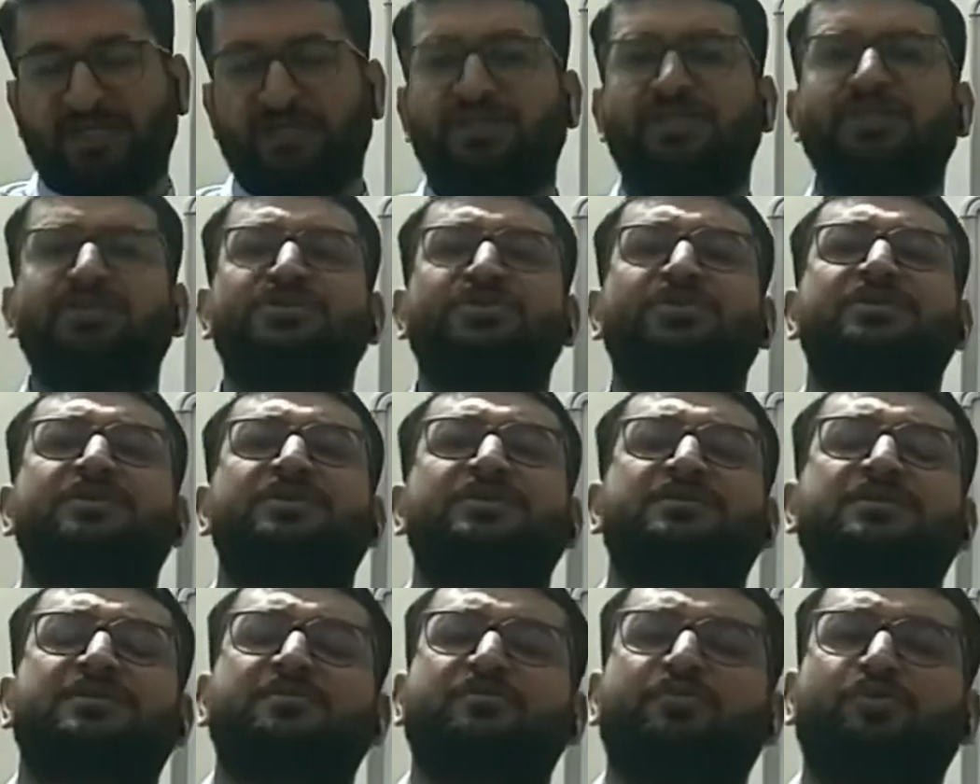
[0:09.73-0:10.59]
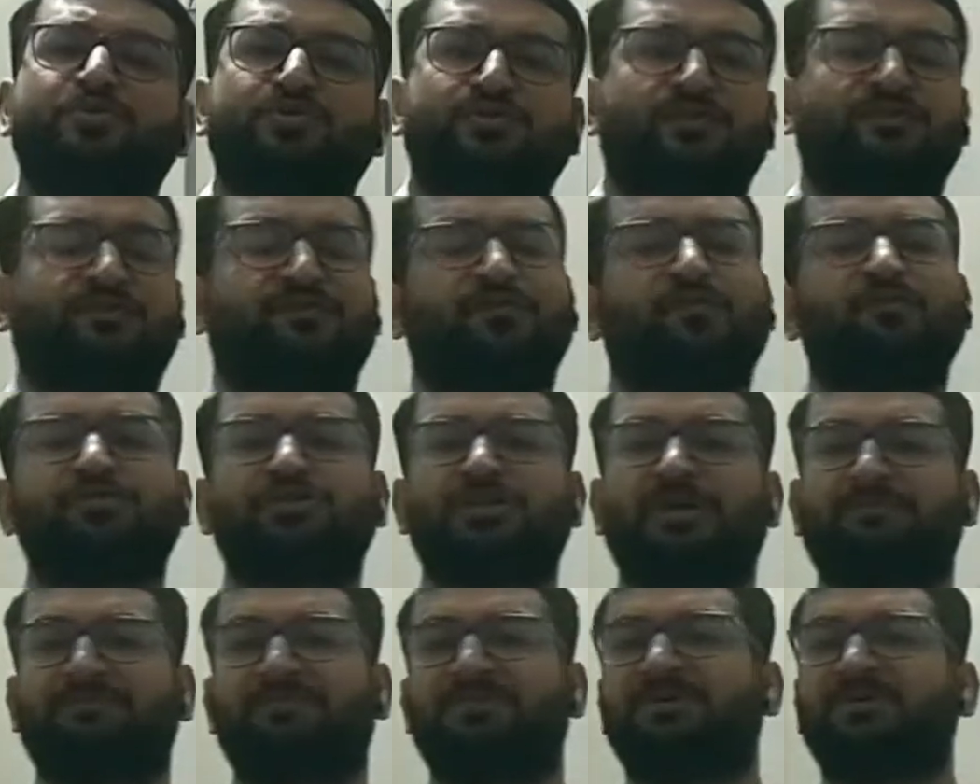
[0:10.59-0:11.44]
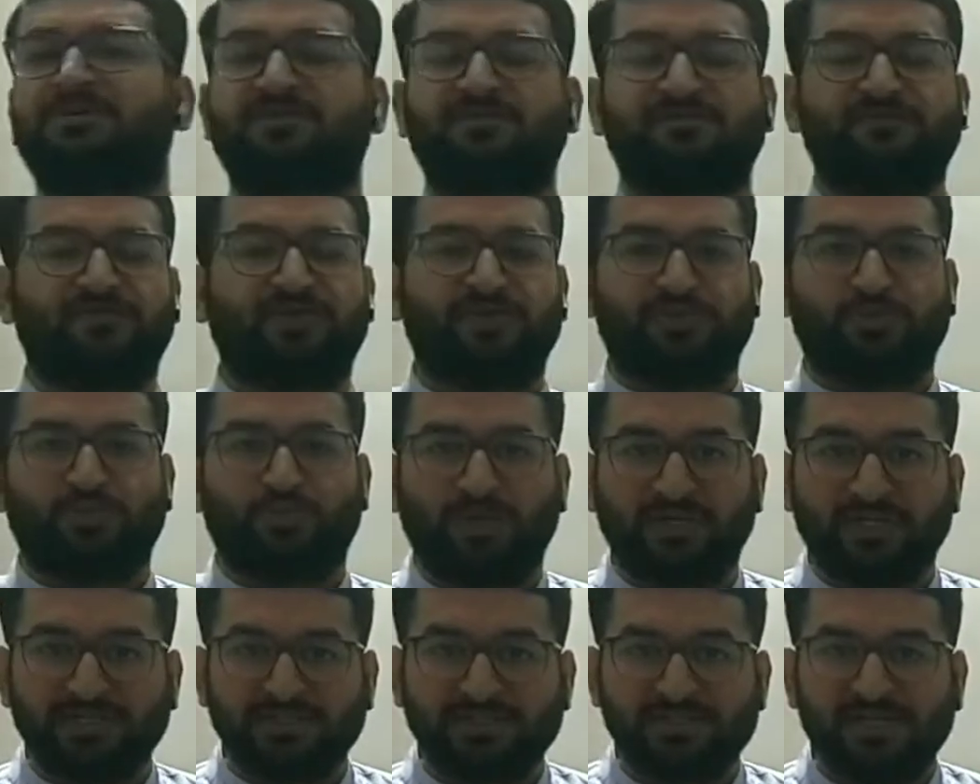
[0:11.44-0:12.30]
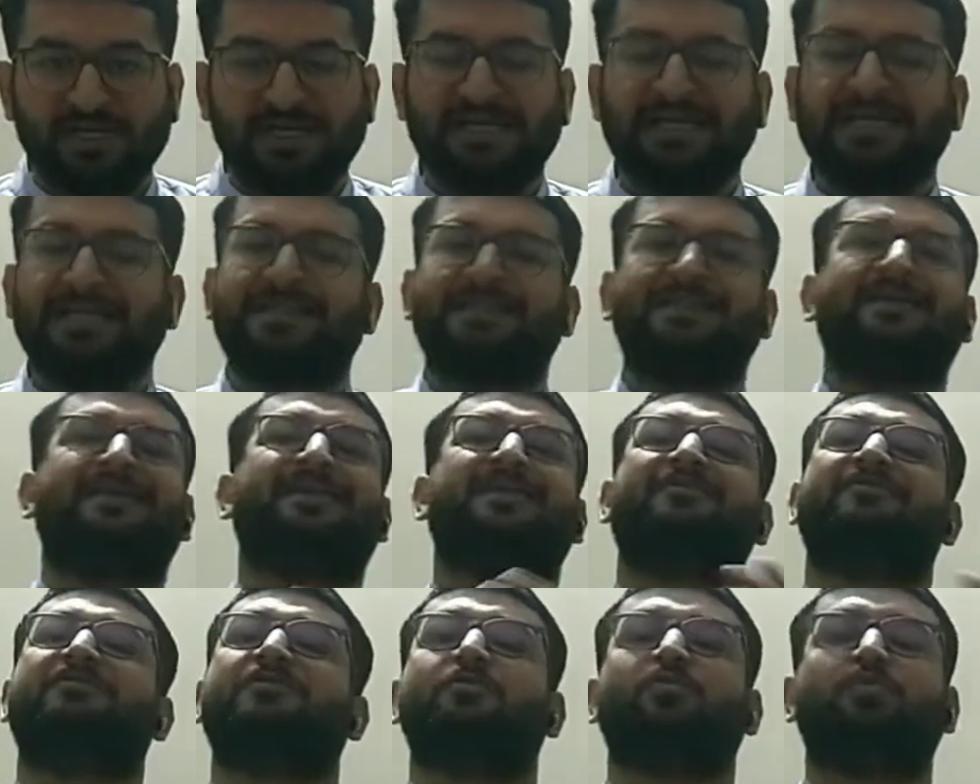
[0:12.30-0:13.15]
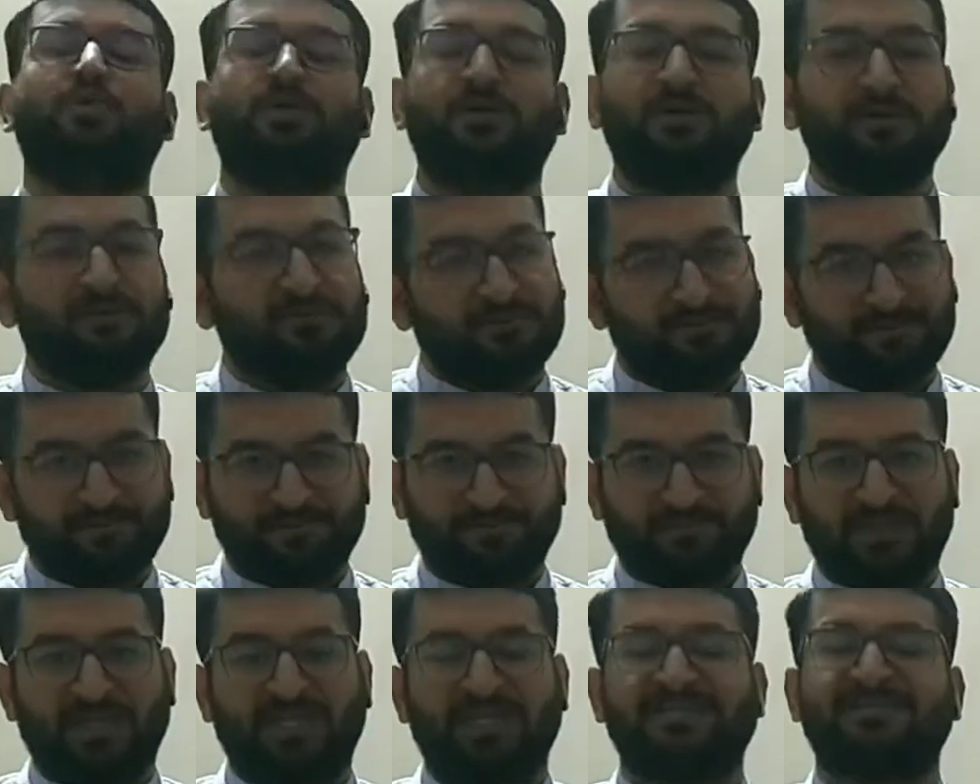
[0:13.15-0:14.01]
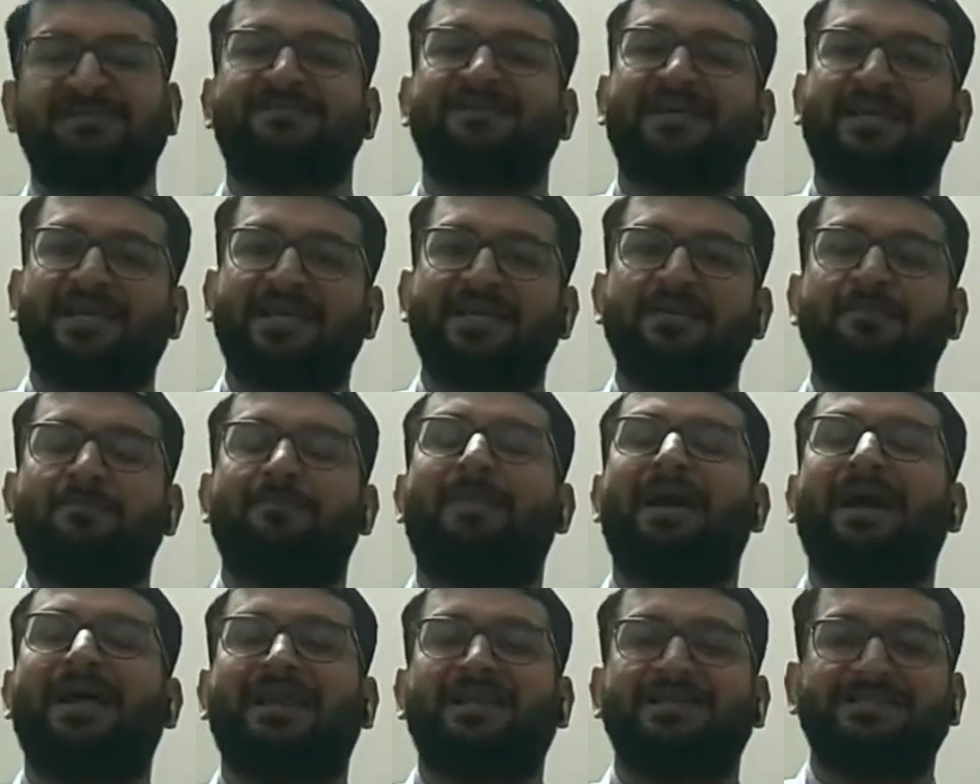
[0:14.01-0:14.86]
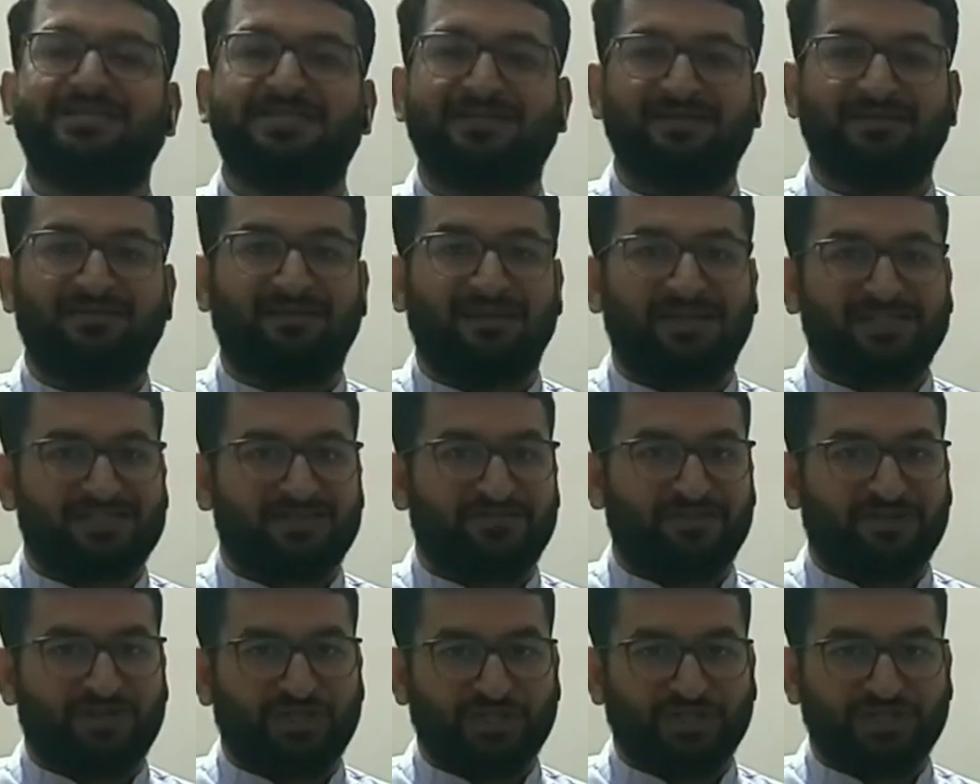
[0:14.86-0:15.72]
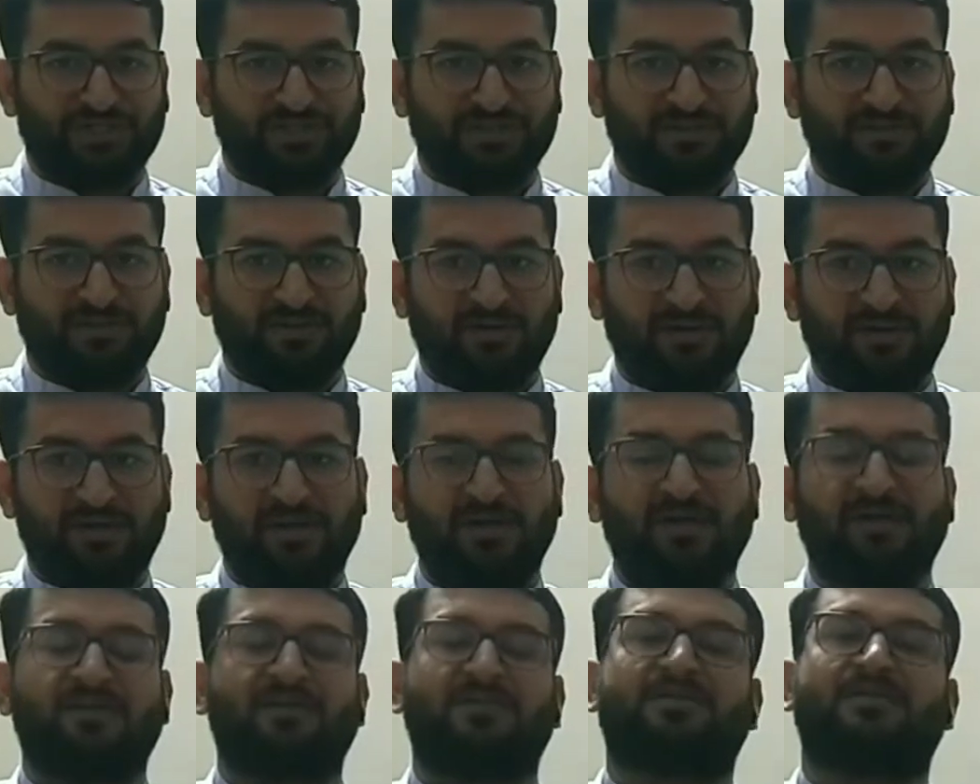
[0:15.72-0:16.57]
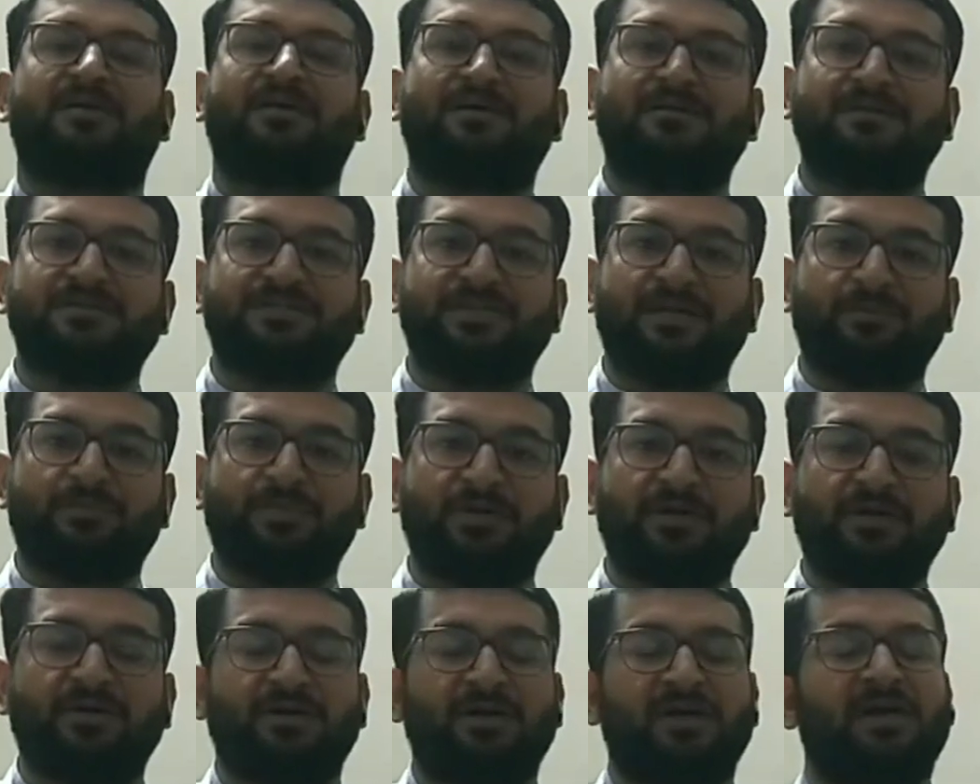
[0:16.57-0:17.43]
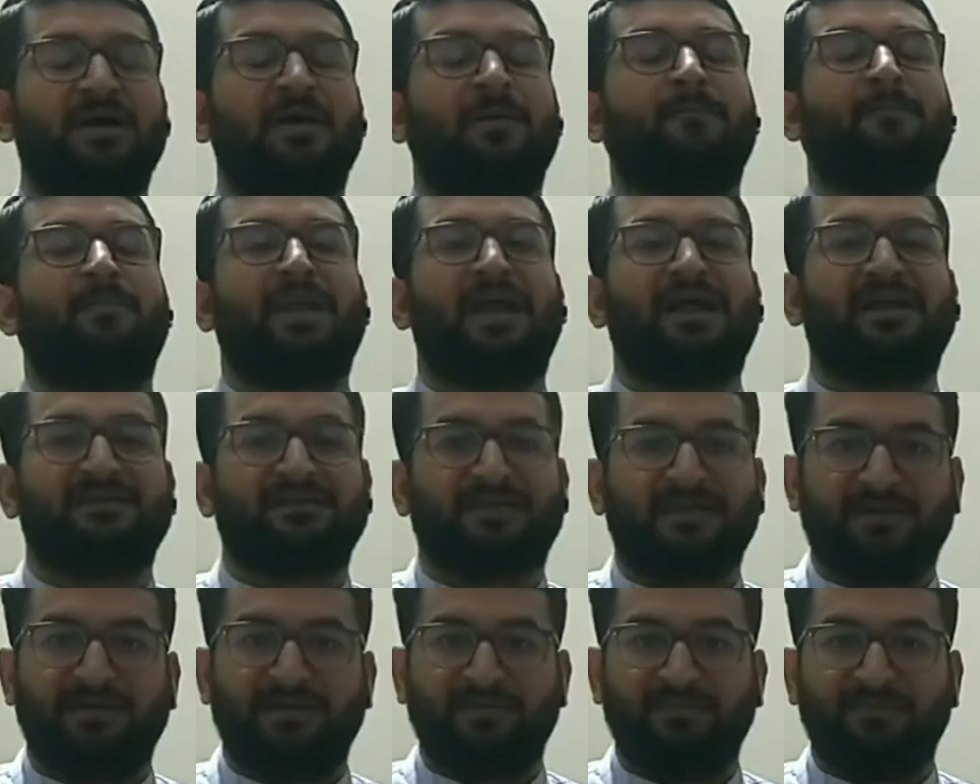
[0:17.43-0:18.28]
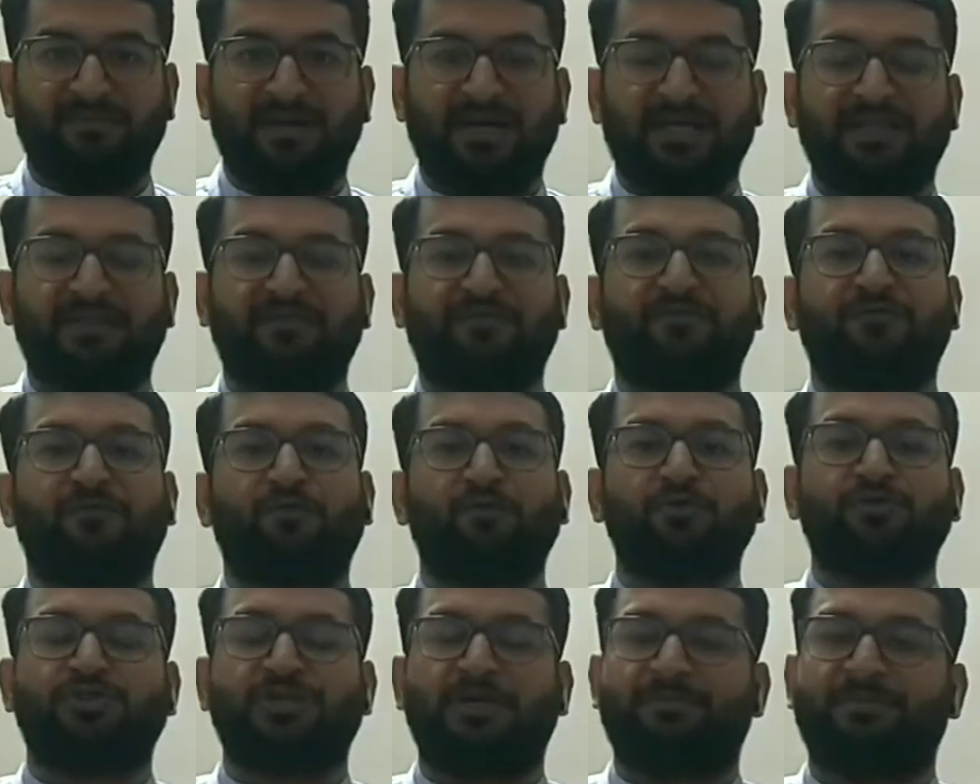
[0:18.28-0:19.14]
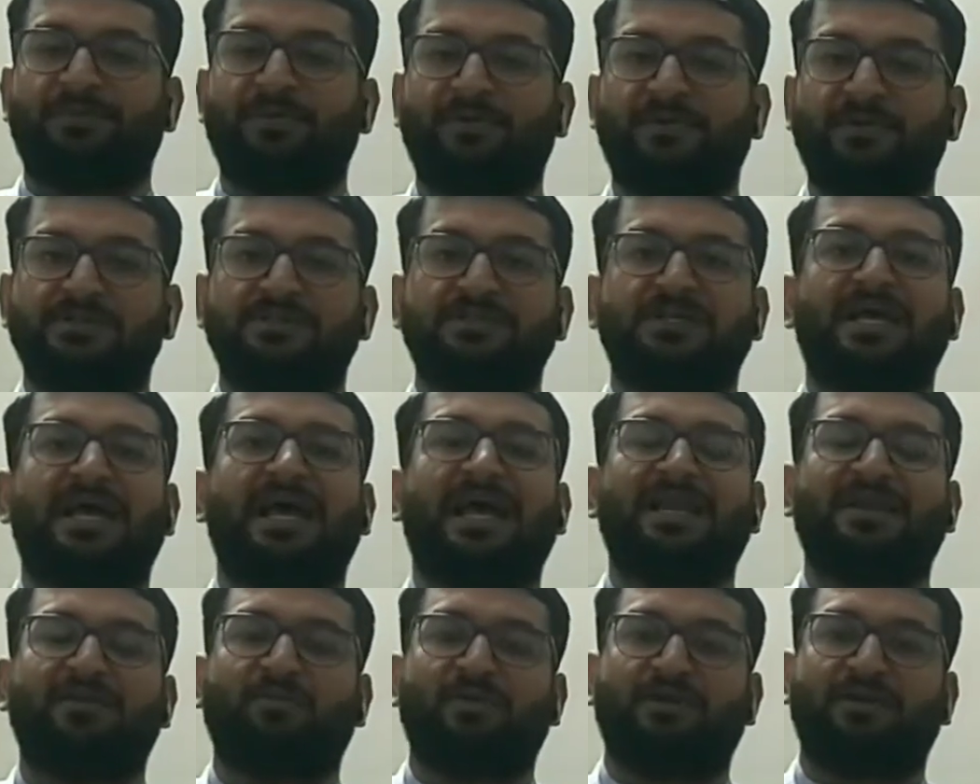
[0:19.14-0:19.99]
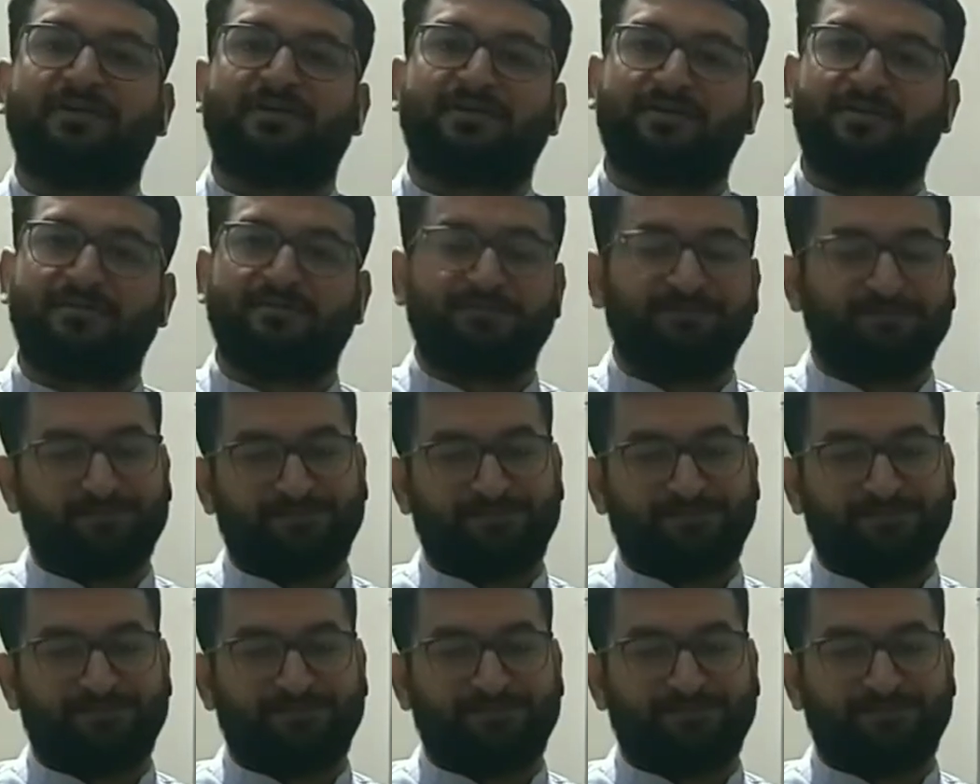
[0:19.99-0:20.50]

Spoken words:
This unit is composed of 4 chapters. First one is the living world, second biological classification, third chapter plant kingdom, and the fourth chapter is animal kingdom.